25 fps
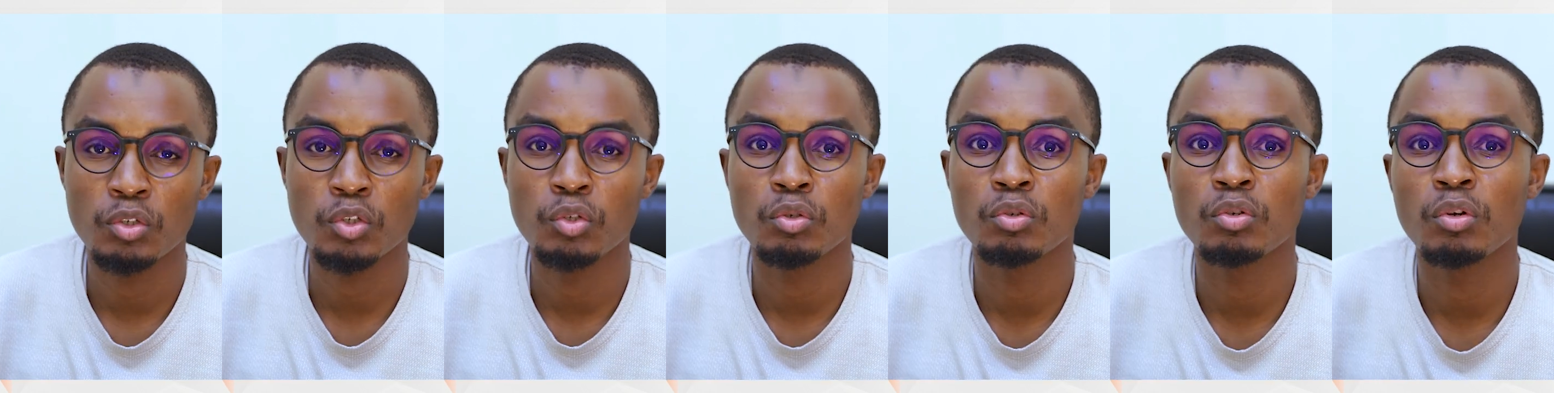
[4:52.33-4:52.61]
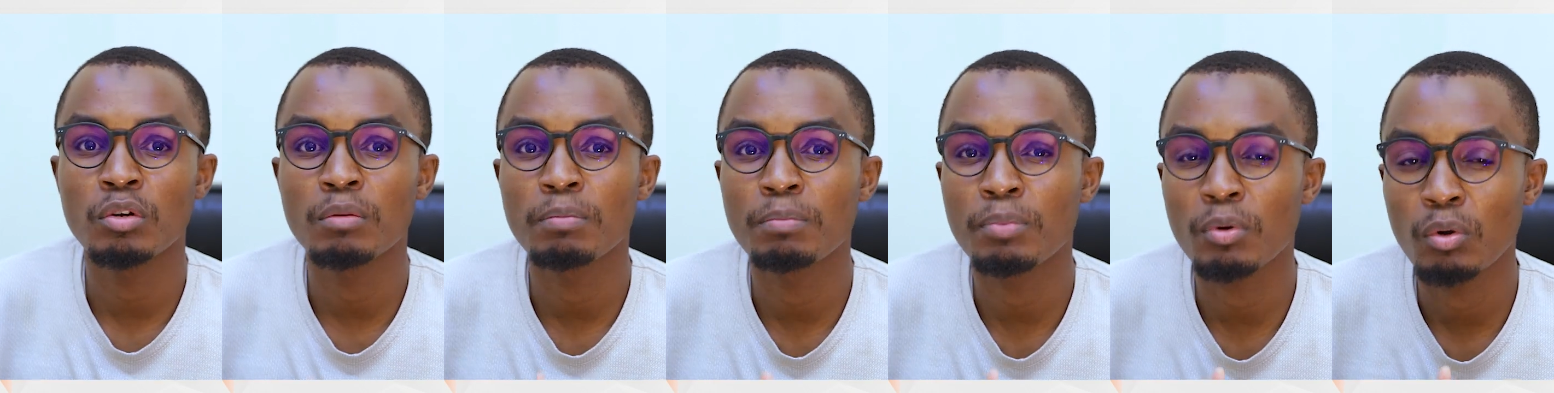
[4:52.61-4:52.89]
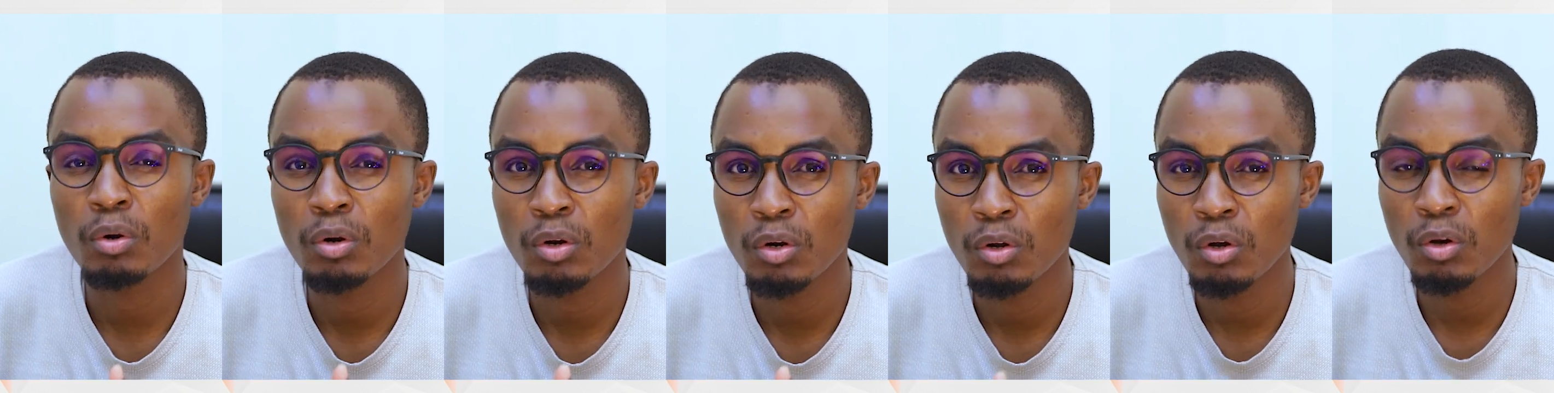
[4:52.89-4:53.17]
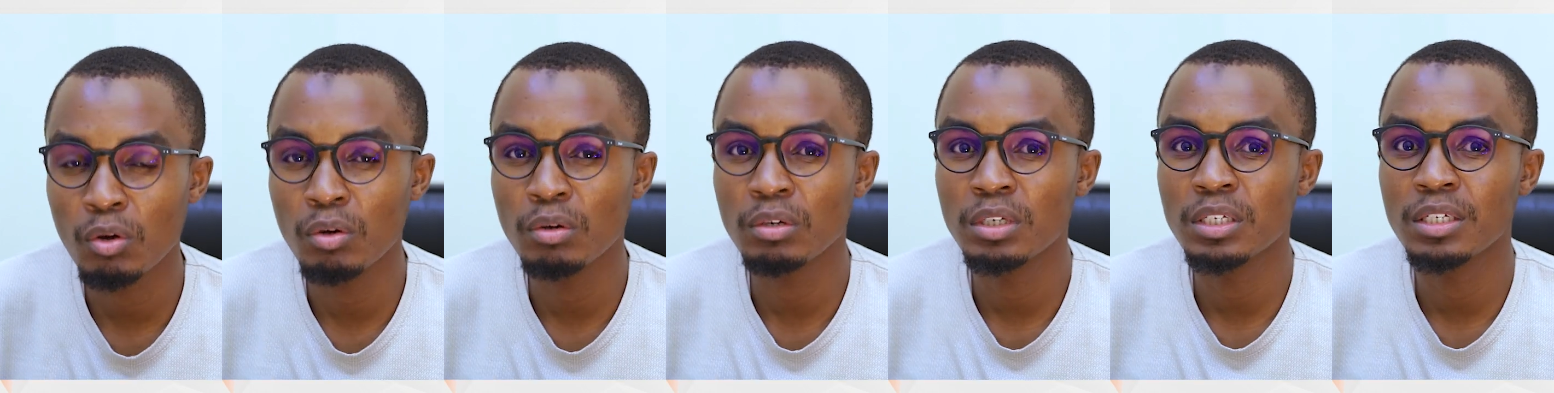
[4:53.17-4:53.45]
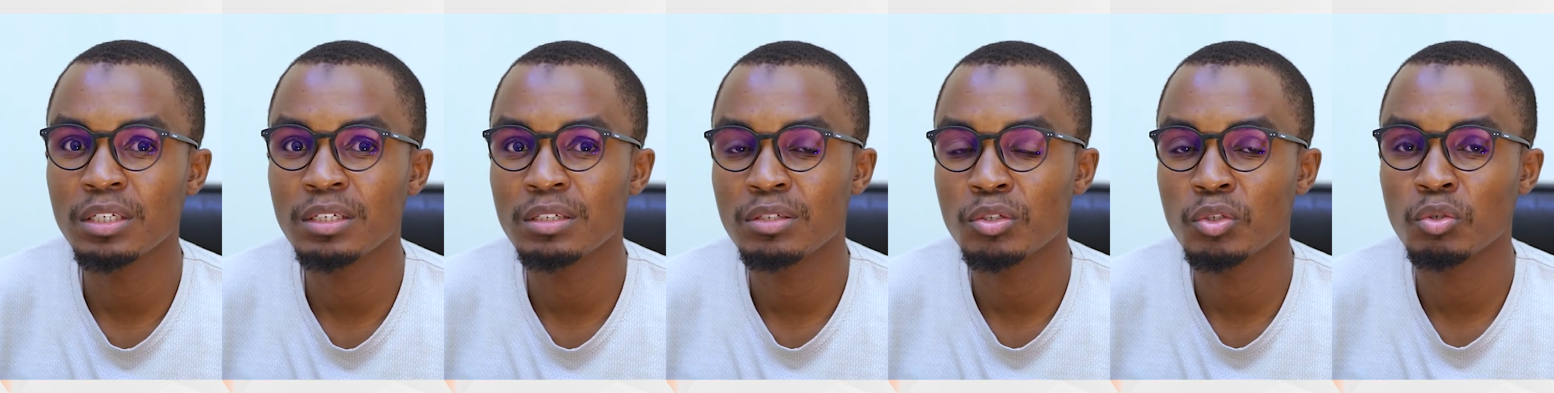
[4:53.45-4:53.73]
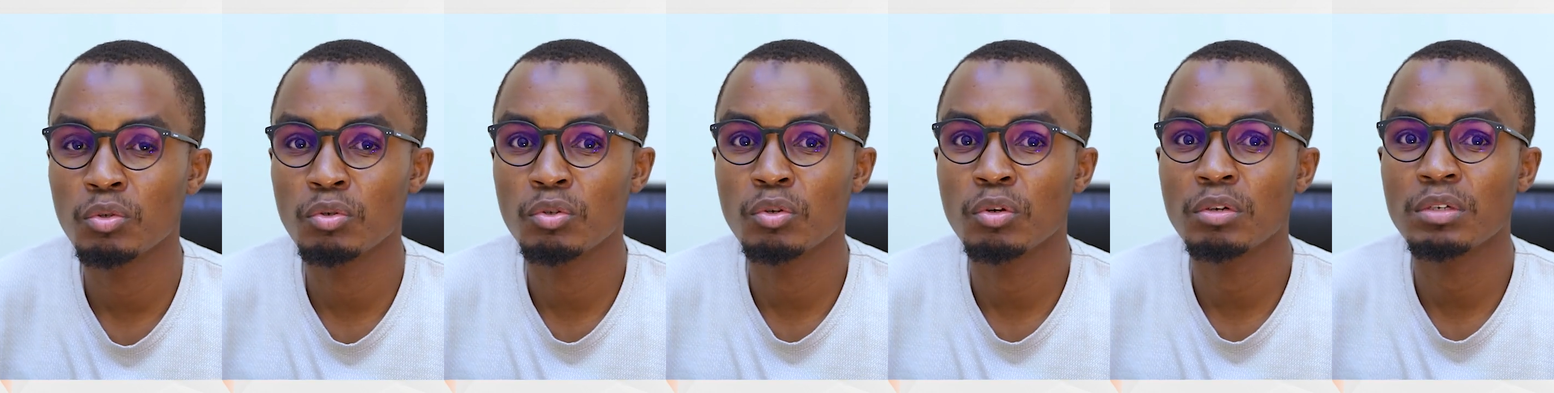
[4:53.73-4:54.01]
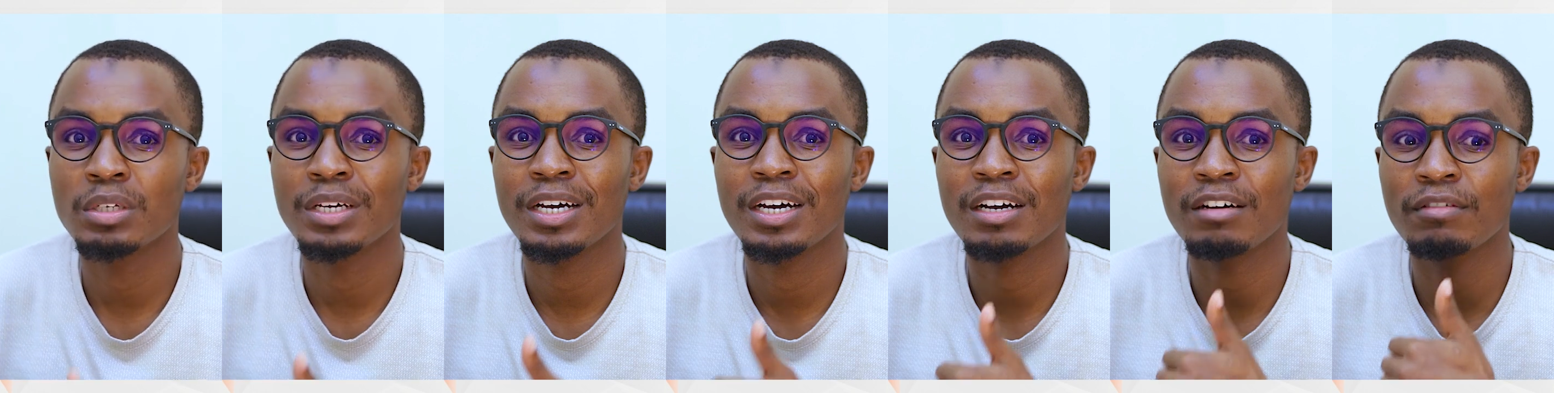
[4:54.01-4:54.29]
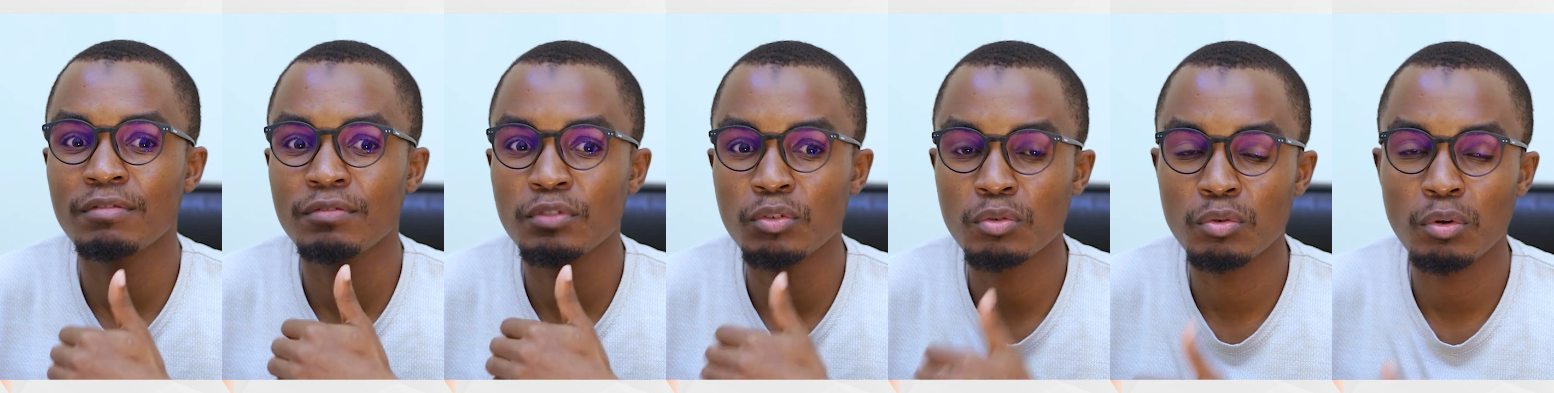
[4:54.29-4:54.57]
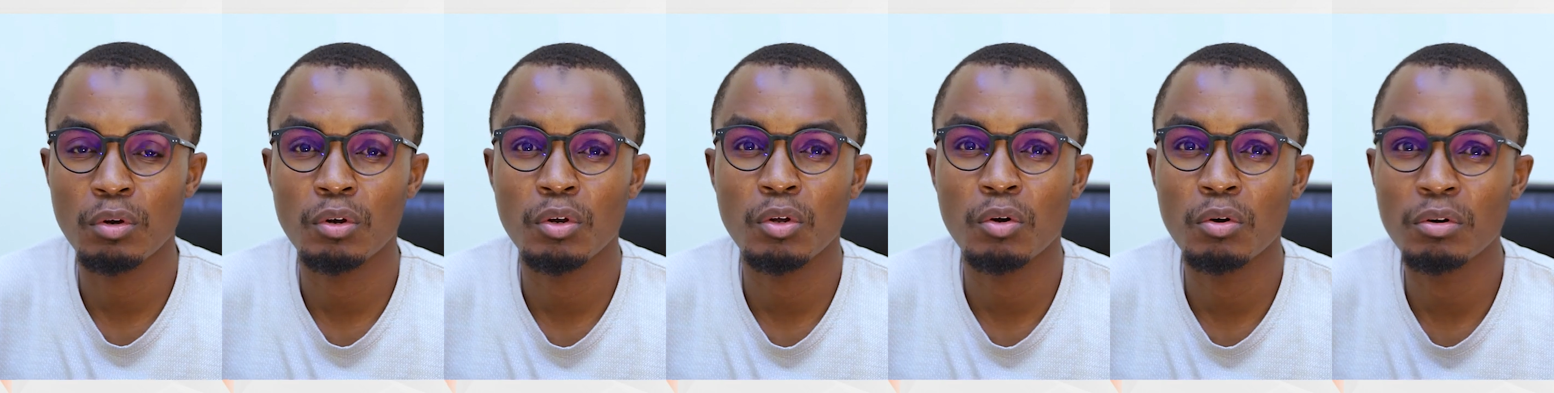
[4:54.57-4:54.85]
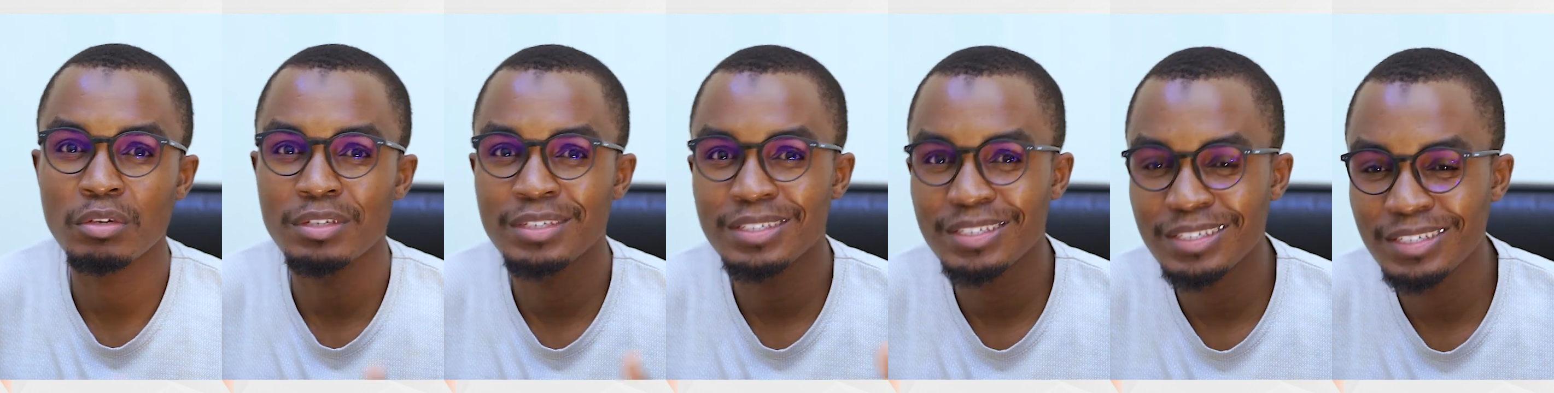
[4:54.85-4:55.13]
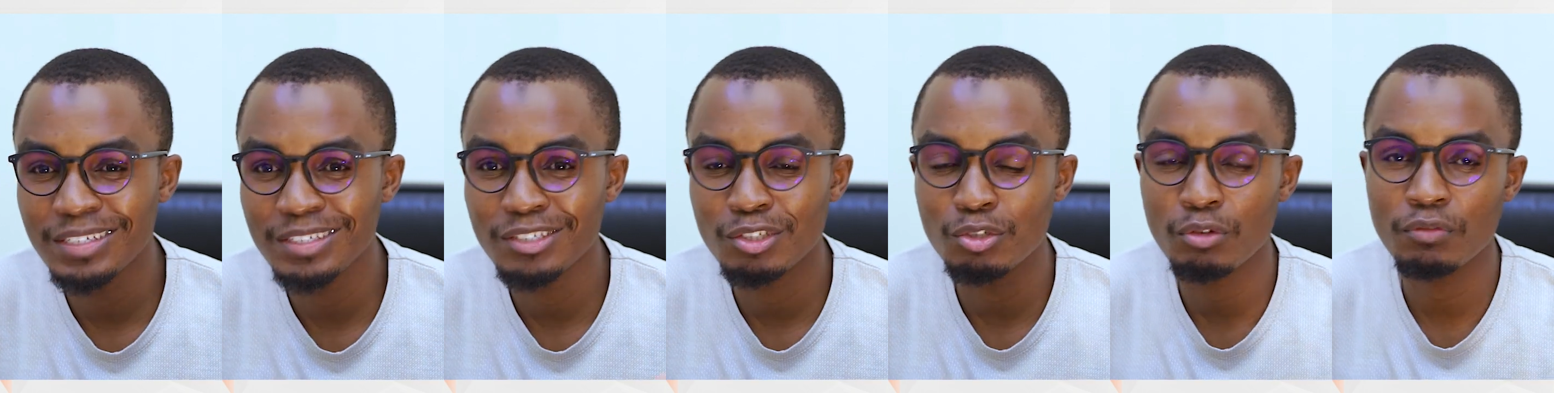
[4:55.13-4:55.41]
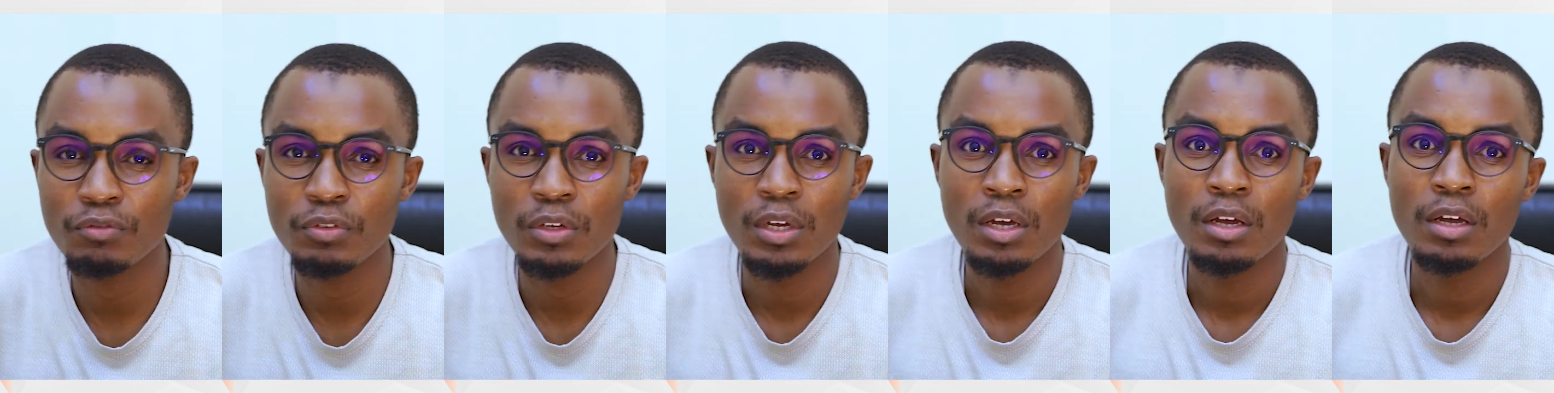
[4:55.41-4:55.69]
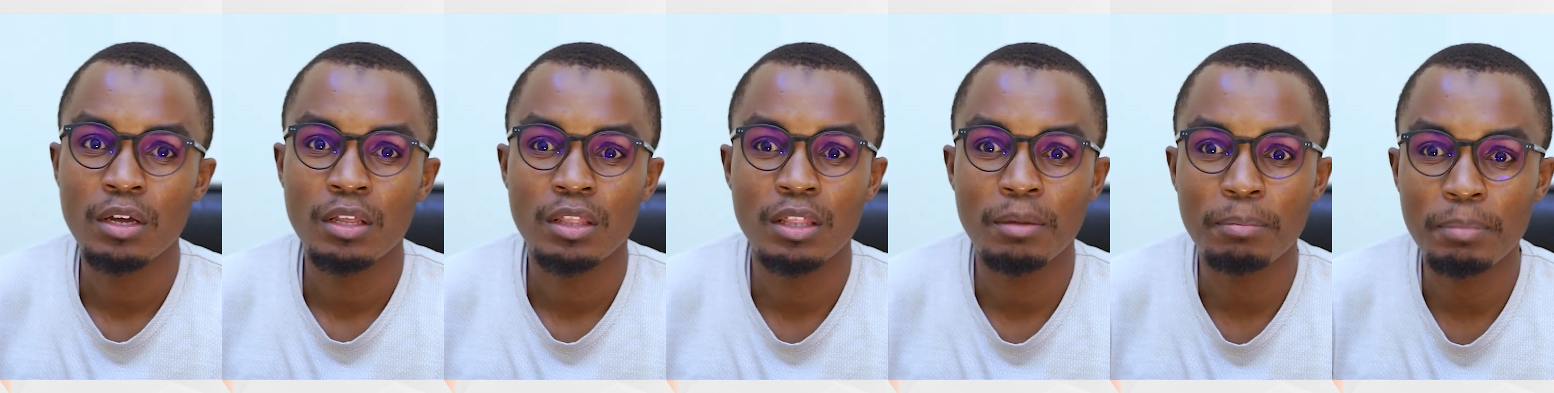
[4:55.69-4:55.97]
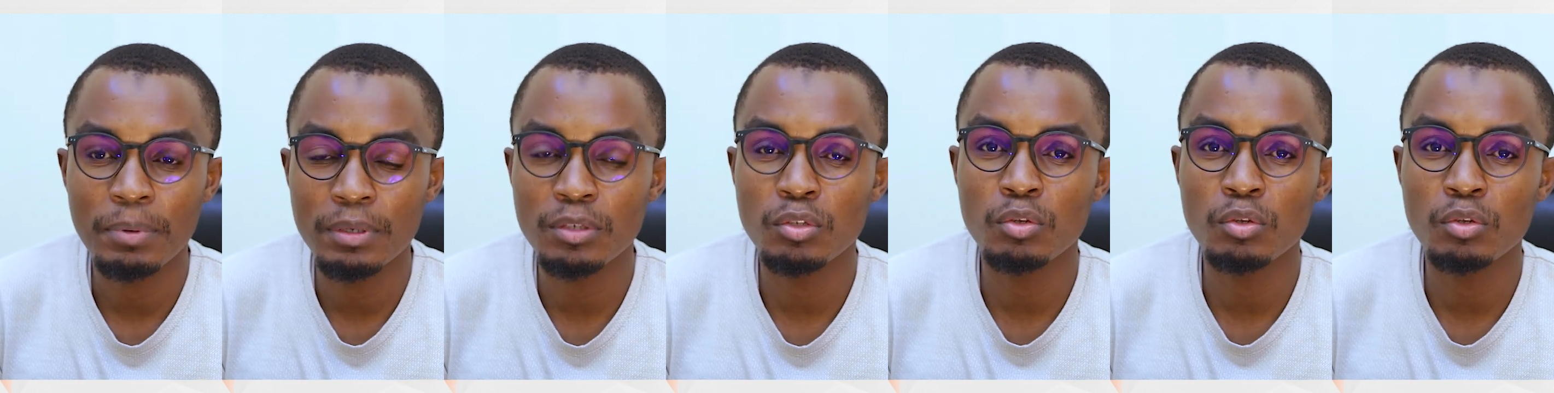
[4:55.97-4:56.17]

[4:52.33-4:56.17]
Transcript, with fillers: Should not prolong it. Should not have you know long scenes of the.